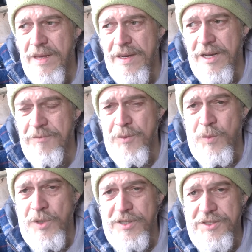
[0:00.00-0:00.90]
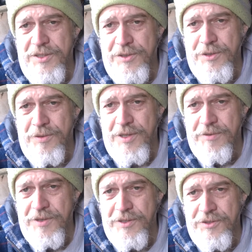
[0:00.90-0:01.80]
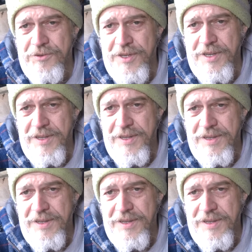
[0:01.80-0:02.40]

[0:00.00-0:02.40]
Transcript: And having worked in the nuclear industry,